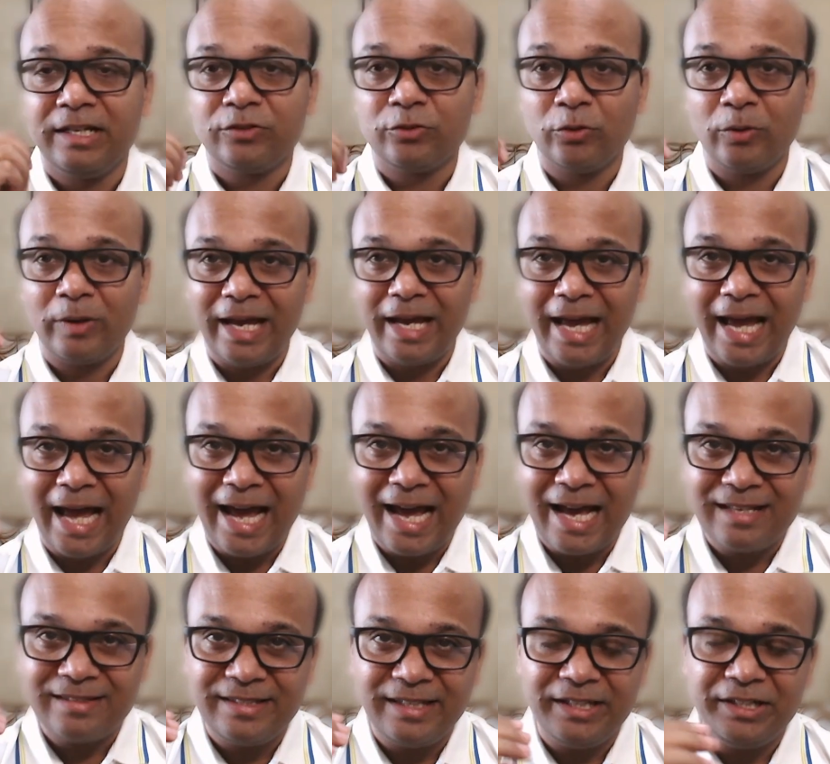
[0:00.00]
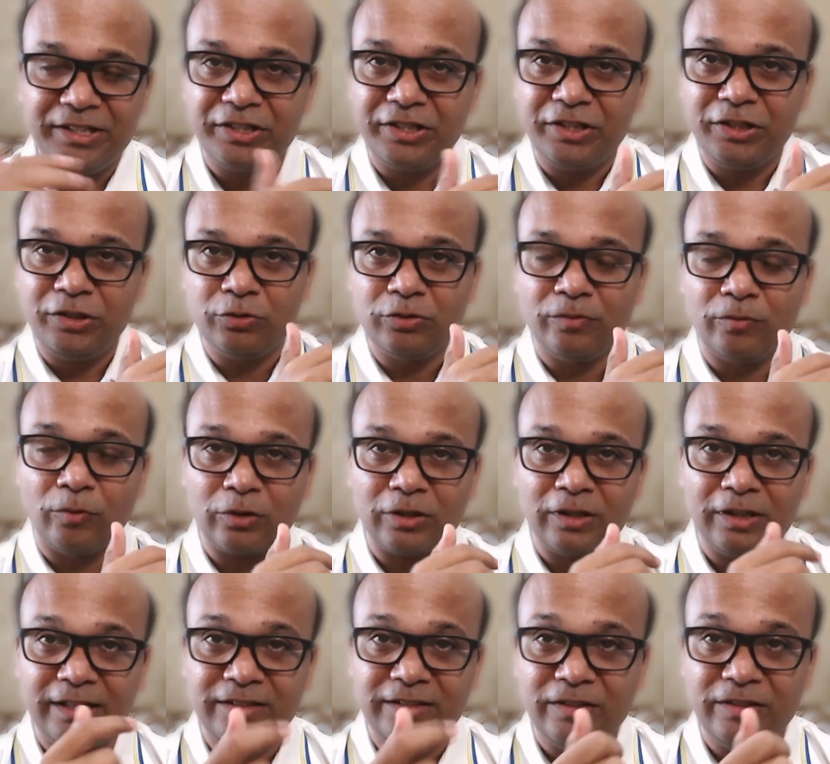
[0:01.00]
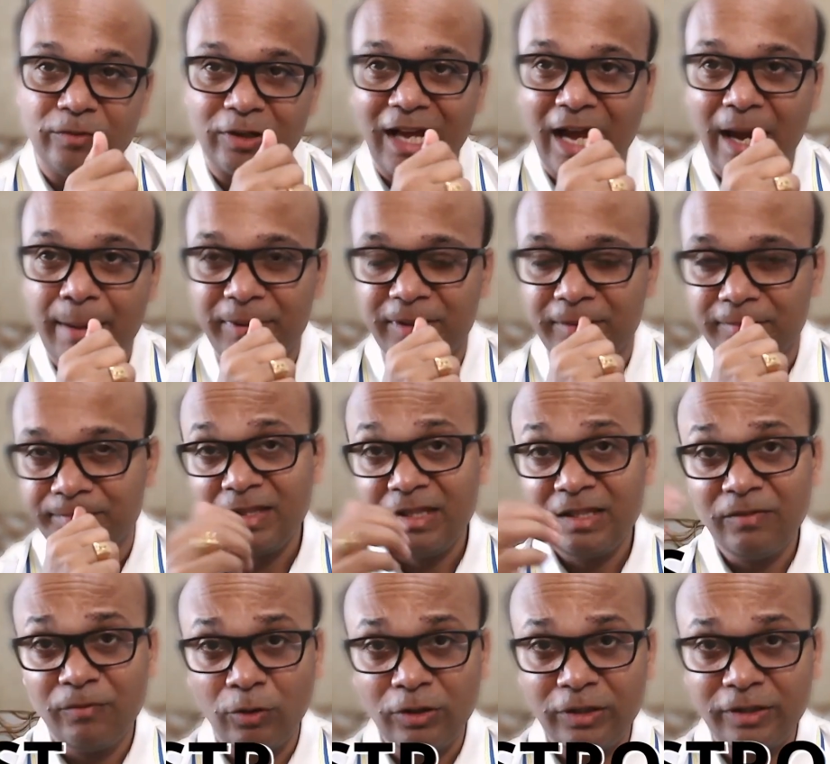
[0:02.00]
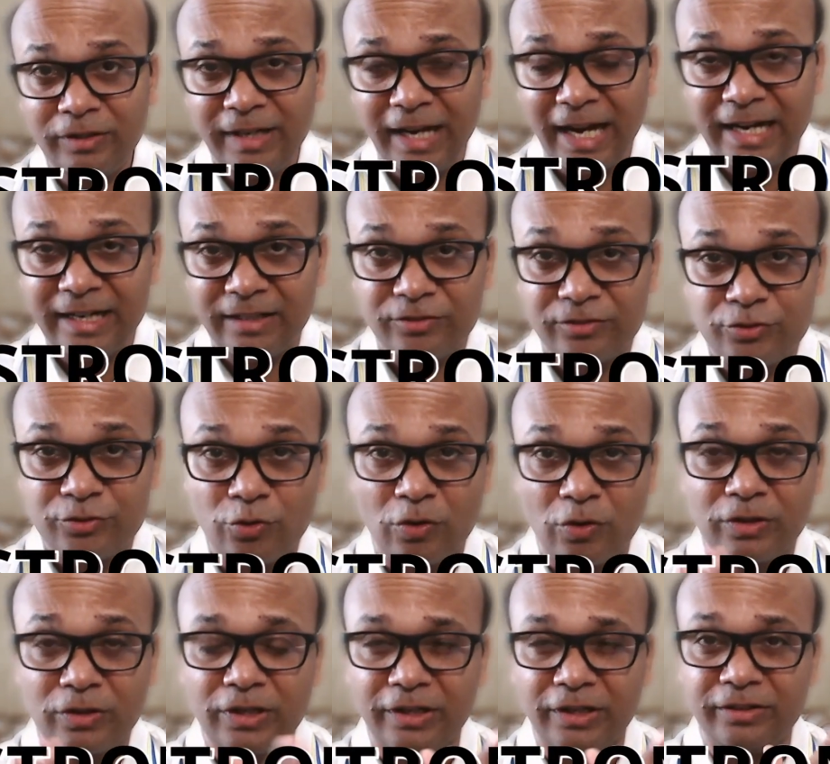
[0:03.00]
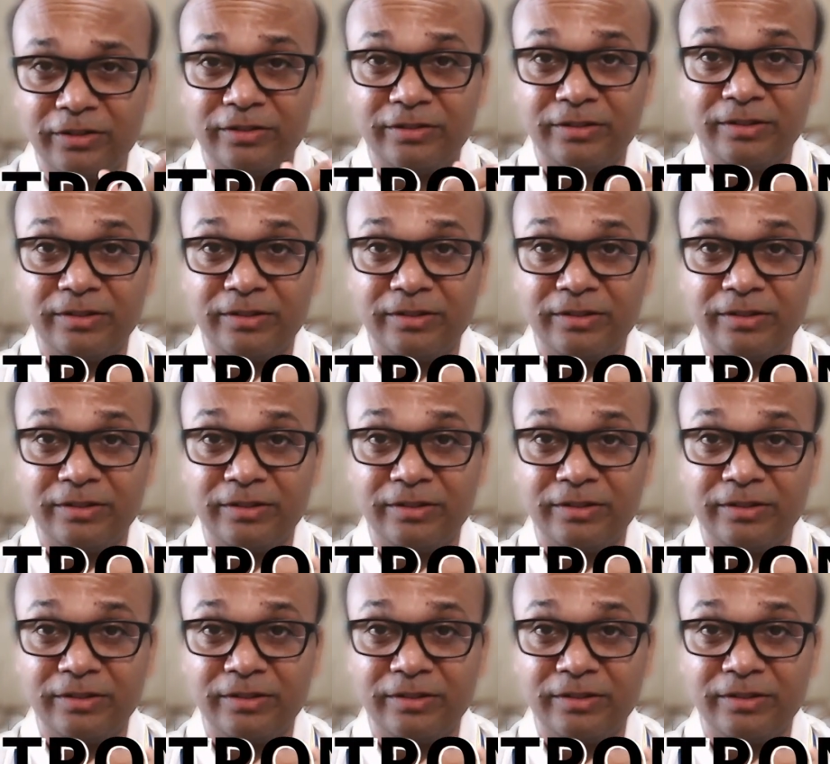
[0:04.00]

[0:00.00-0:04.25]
So as they entered into the water, let's see what happened. The water had strong currents.